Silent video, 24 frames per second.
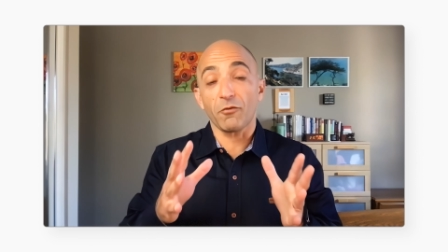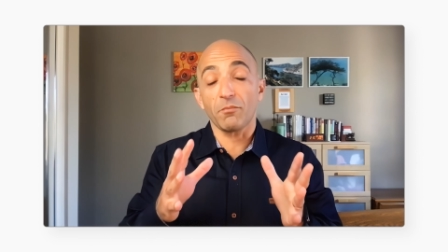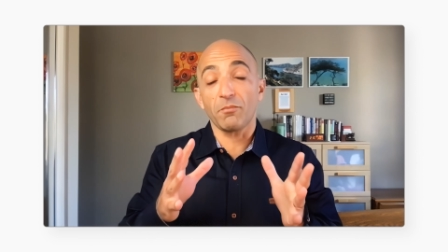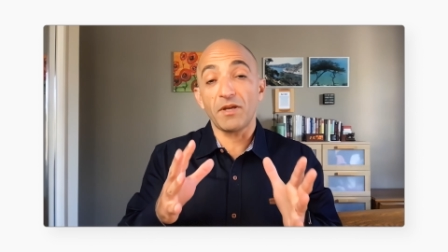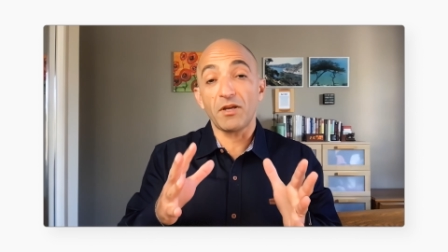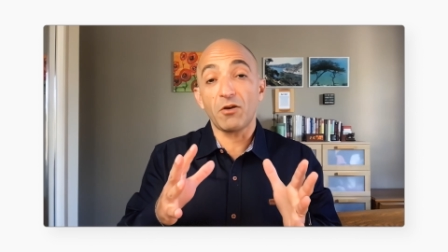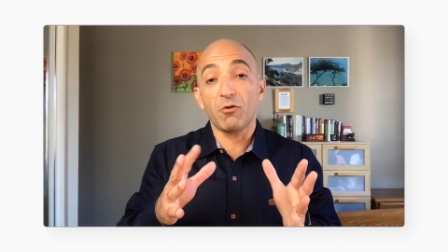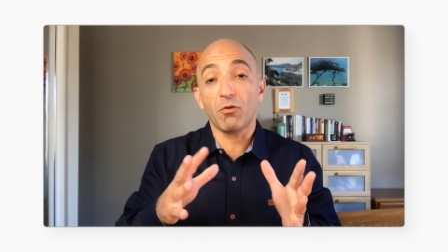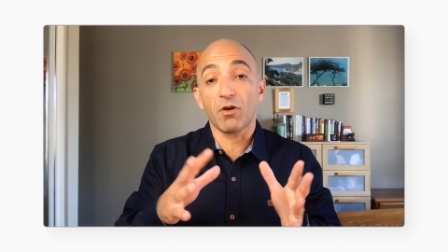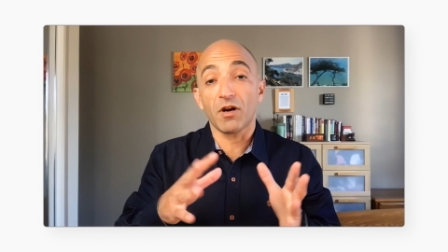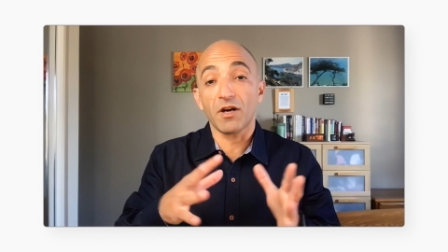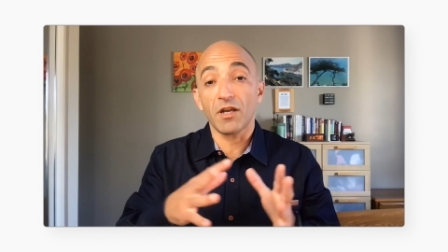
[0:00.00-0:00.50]
for
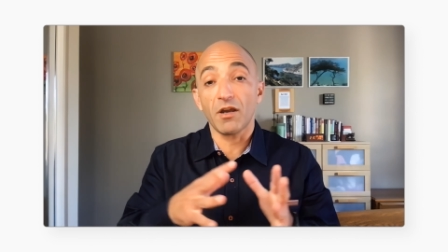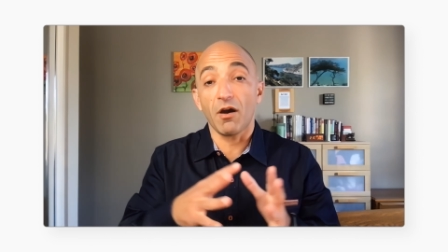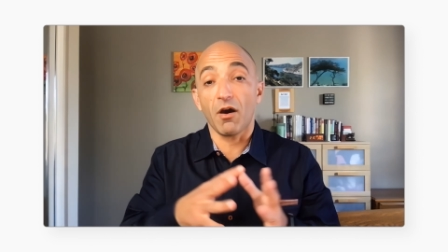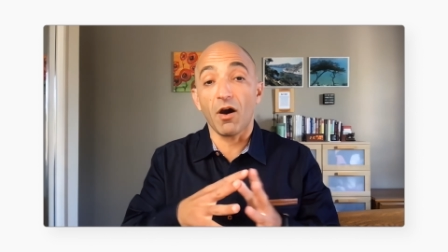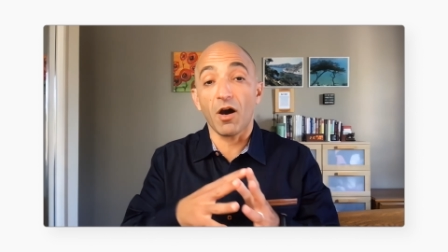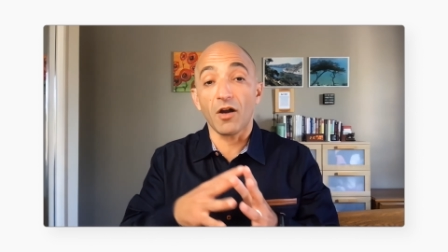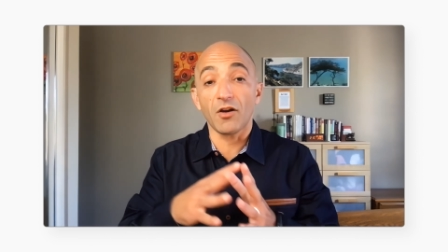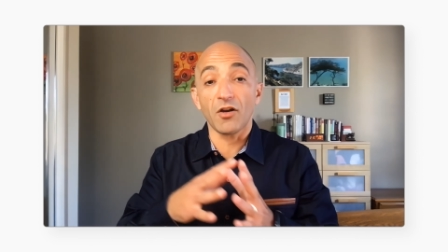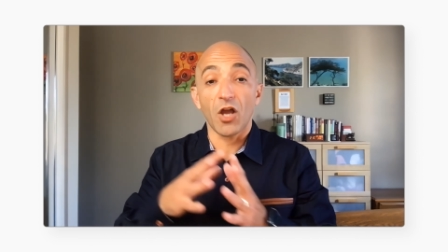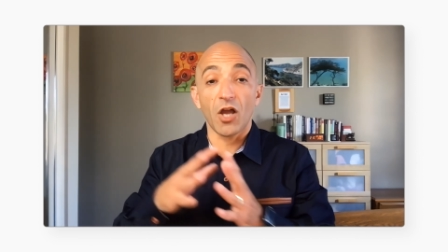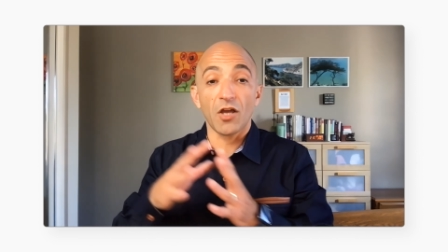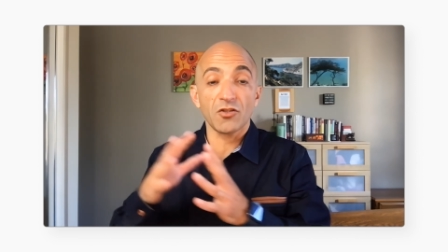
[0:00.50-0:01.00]
BigQuery
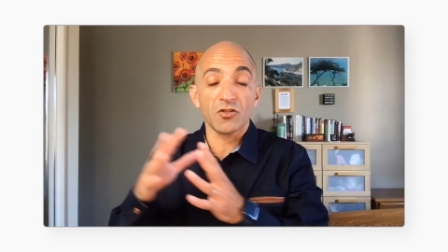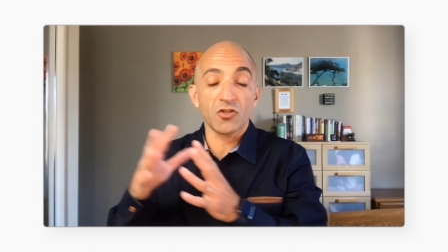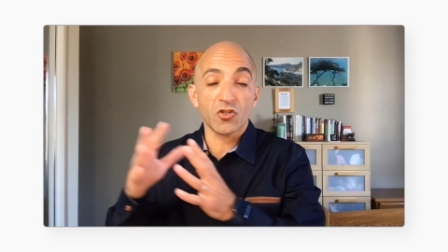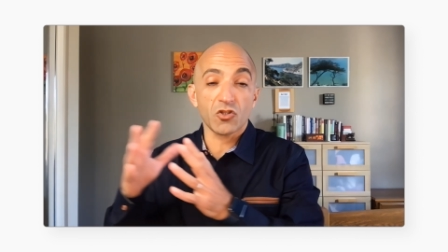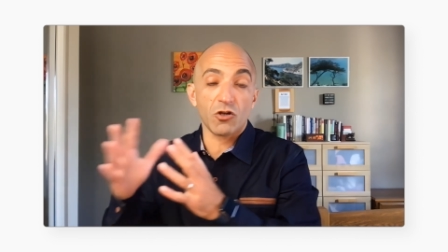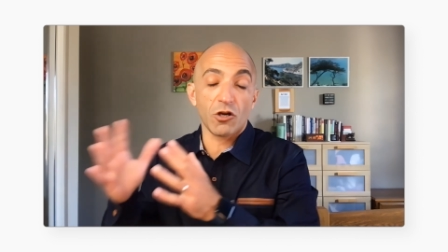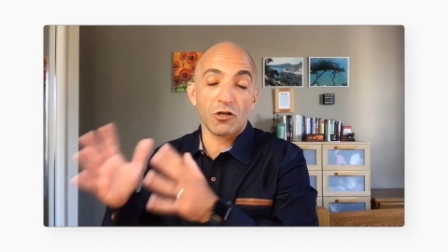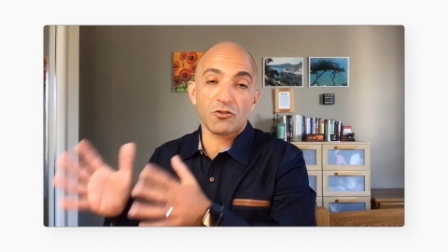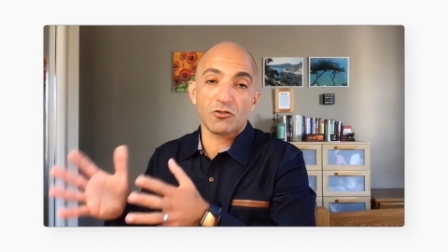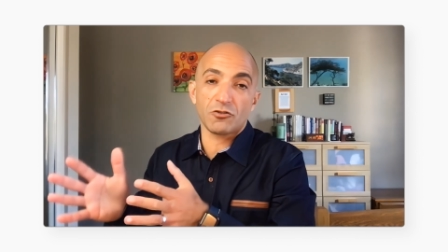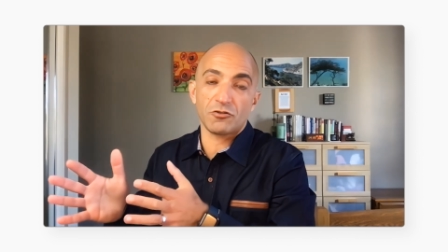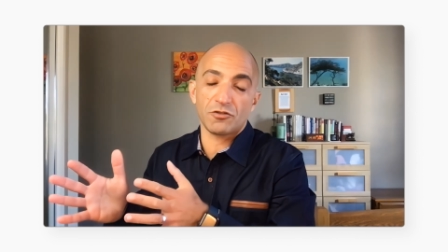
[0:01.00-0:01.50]
on
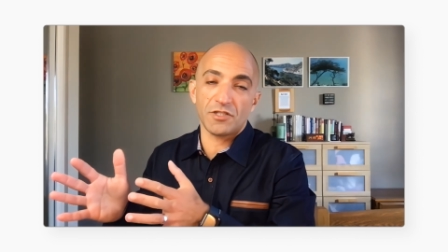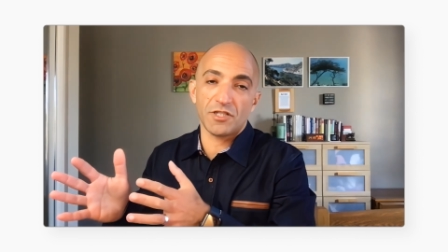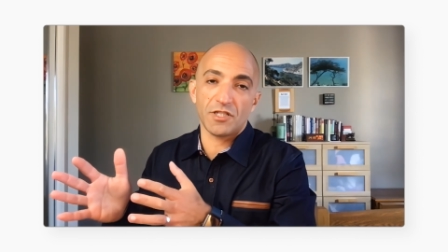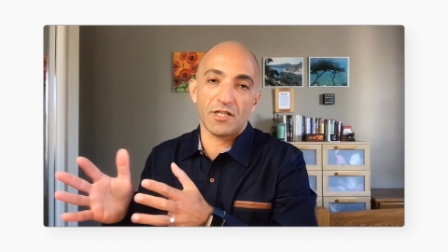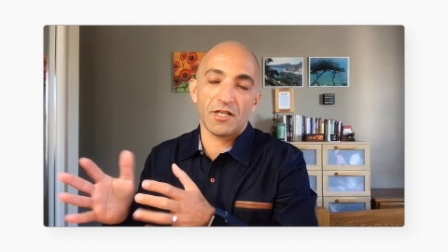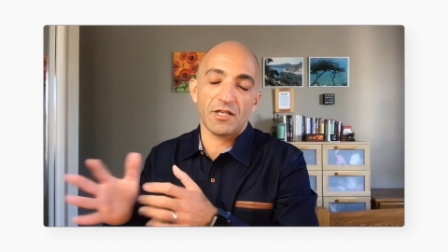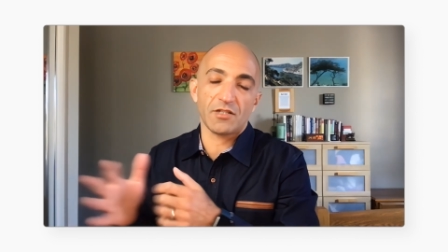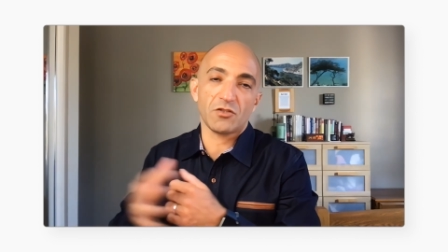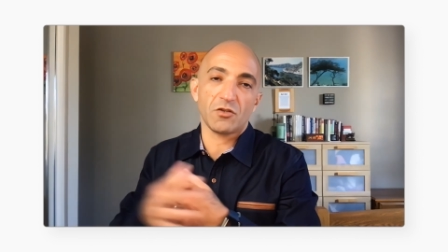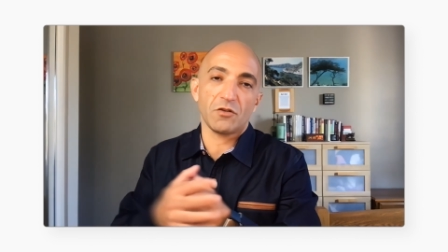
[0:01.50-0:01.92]
unstructured data.